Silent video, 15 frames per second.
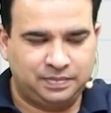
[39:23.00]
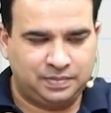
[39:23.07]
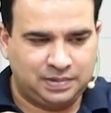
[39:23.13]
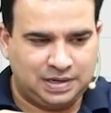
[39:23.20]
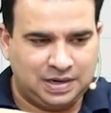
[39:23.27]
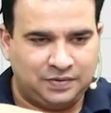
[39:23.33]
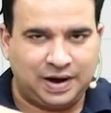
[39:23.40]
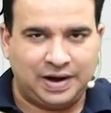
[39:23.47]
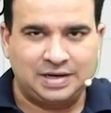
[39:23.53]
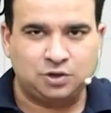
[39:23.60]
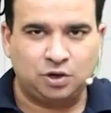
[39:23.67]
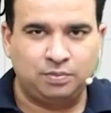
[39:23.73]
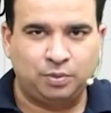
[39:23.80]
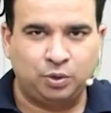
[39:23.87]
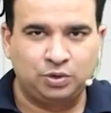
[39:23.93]
divides
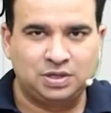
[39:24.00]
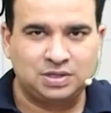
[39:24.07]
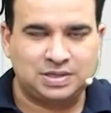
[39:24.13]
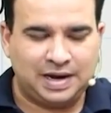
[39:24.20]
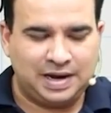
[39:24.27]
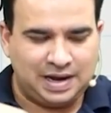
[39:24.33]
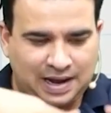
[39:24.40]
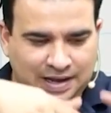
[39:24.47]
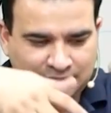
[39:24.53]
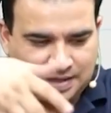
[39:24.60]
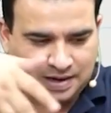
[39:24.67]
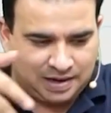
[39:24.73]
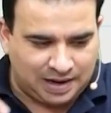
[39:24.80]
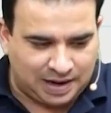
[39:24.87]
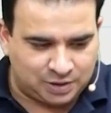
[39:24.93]
on both the side, and
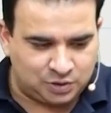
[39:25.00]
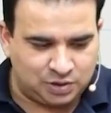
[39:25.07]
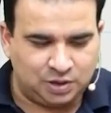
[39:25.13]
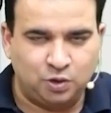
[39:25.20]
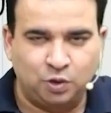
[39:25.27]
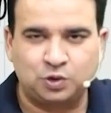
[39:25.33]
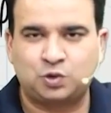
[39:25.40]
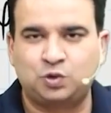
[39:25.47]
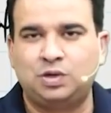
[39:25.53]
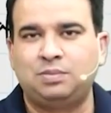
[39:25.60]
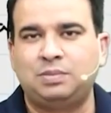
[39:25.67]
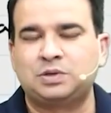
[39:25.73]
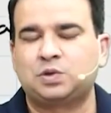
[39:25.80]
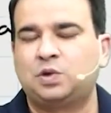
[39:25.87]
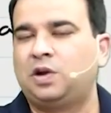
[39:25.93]
then it actually goes to the
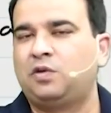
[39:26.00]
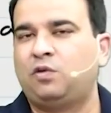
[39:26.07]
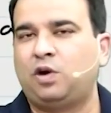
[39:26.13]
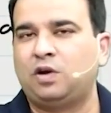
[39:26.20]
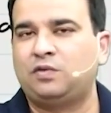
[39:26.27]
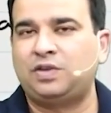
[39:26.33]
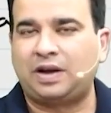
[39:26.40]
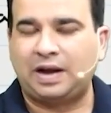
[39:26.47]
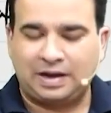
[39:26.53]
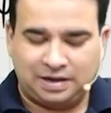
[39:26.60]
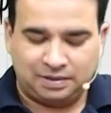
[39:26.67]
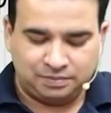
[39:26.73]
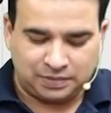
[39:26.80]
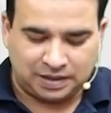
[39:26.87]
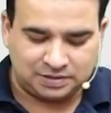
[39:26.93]
muscular wall of the
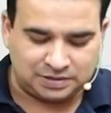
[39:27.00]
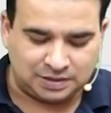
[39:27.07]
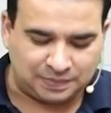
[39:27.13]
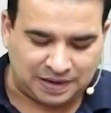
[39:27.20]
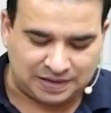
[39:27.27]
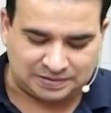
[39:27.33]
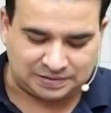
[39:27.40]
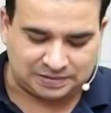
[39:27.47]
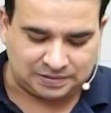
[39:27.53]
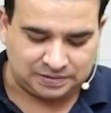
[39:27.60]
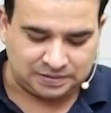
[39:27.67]
rectum and supplies it.